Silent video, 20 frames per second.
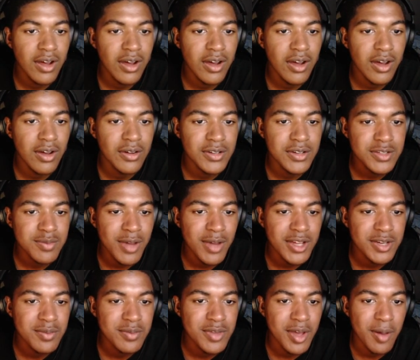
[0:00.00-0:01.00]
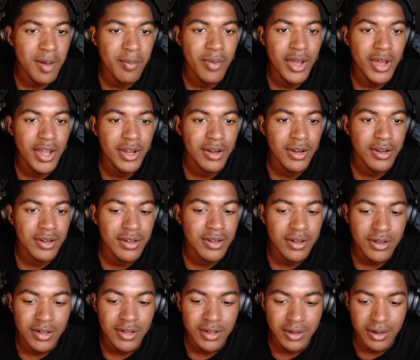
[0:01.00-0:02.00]
Oh, this about to be a banger.
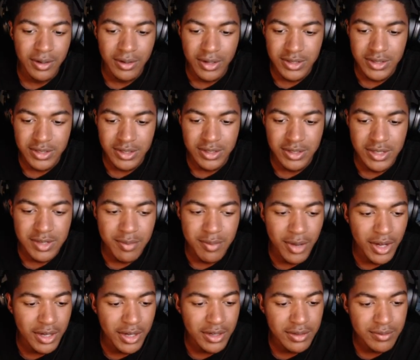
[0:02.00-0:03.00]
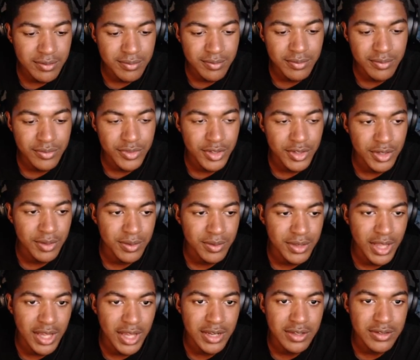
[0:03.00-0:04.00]
Hold up. Oh, that's a debug? Don't know what
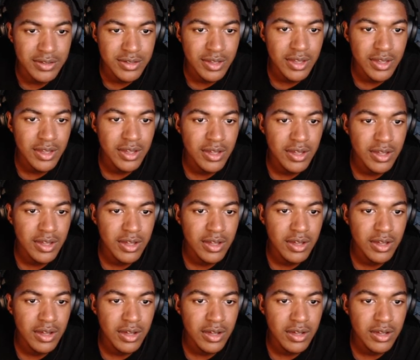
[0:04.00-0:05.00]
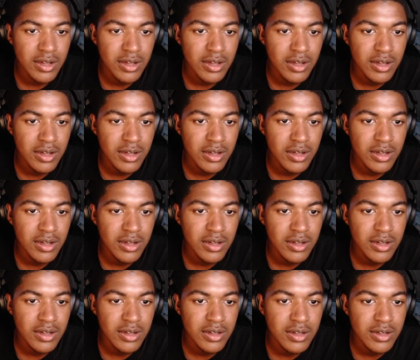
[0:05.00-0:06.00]
that is.
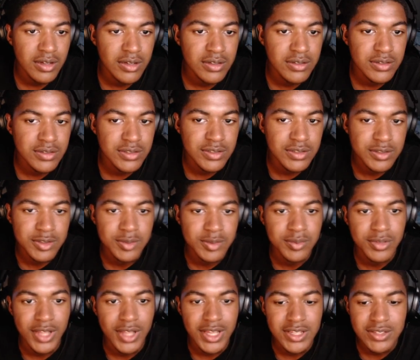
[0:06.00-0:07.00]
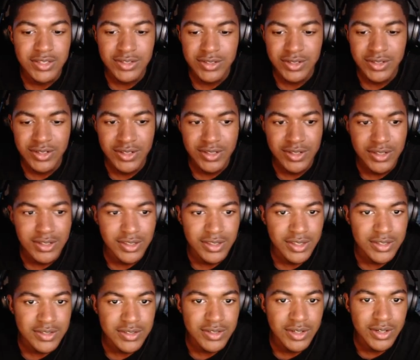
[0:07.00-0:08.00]
Uh, Splicer.
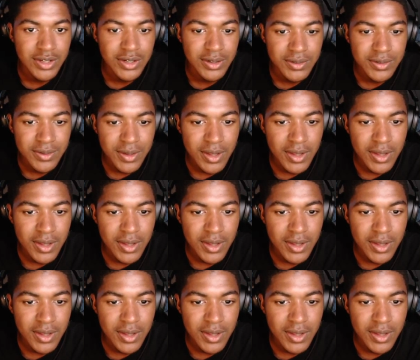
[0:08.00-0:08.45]
Let's go.